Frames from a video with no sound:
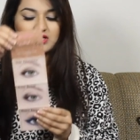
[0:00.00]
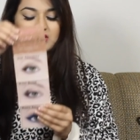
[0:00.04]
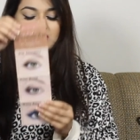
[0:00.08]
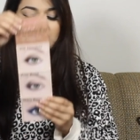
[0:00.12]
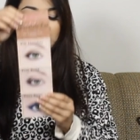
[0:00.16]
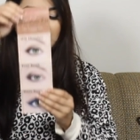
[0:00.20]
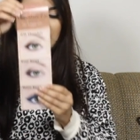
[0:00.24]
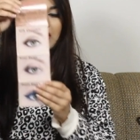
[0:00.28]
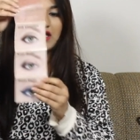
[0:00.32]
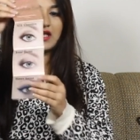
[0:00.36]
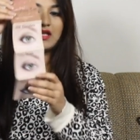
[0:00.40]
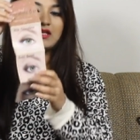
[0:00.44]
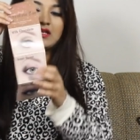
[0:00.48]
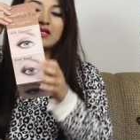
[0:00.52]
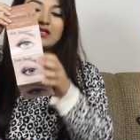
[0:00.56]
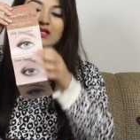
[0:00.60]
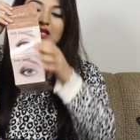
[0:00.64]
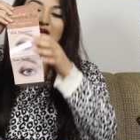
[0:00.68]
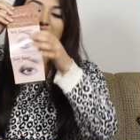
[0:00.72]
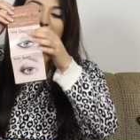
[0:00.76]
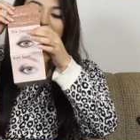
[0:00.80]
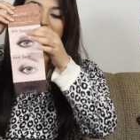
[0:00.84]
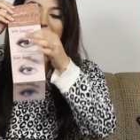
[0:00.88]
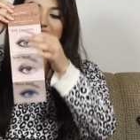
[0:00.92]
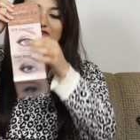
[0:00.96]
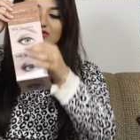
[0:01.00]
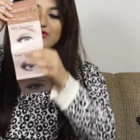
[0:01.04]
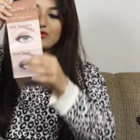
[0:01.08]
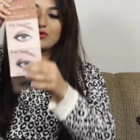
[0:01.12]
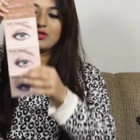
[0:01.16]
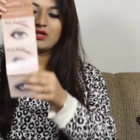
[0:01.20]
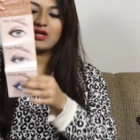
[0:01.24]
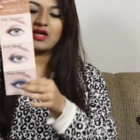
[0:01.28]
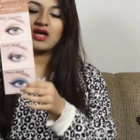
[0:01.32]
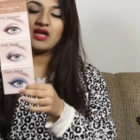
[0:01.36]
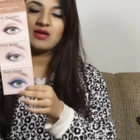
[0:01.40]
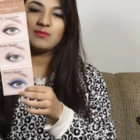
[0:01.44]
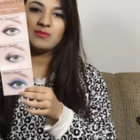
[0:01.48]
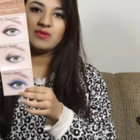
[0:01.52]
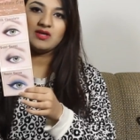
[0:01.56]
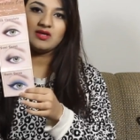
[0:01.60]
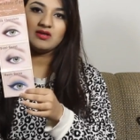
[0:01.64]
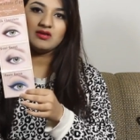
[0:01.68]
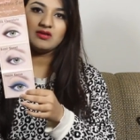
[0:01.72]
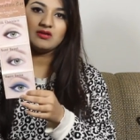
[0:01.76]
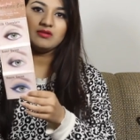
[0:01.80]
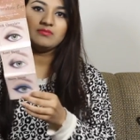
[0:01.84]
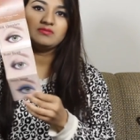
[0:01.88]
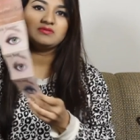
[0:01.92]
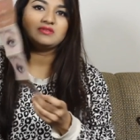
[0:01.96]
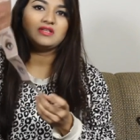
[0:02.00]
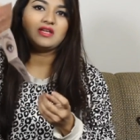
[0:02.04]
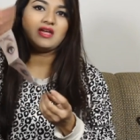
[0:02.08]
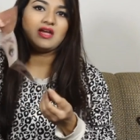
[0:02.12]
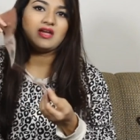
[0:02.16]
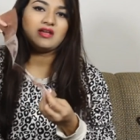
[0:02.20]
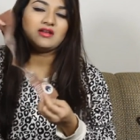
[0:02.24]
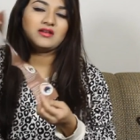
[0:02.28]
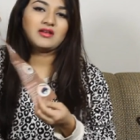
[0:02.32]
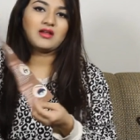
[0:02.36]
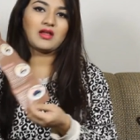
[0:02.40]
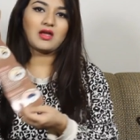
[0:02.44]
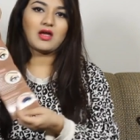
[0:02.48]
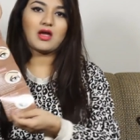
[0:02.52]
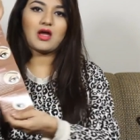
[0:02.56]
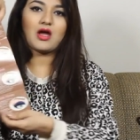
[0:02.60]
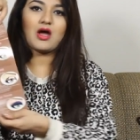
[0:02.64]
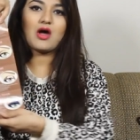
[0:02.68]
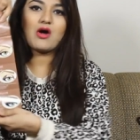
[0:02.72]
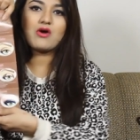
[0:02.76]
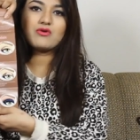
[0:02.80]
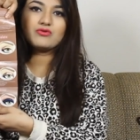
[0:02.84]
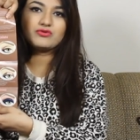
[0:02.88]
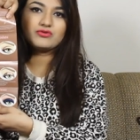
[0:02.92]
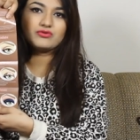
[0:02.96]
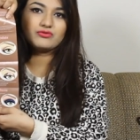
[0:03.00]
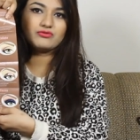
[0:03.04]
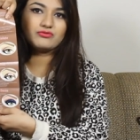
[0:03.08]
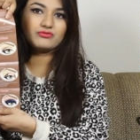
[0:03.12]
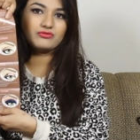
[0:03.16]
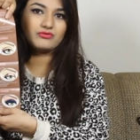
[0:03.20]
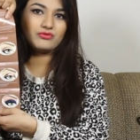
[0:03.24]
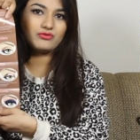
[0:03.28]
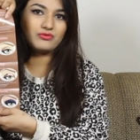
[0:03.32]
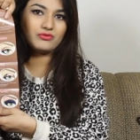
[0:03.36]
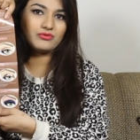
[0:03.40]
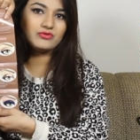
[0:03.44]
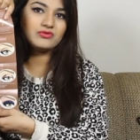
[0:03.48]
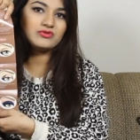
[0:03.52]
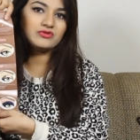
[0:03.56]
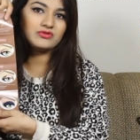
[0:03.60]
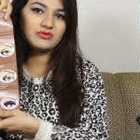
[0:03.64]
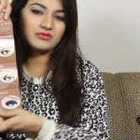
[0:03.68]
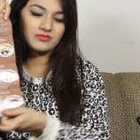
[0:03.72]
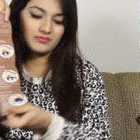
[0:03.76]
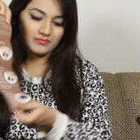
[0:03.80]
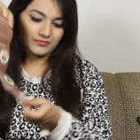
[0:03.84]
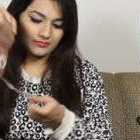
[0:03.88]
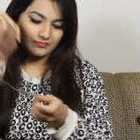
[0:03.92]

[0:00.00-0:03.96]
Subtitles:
And again, it has 3 eye makeup and how to do those.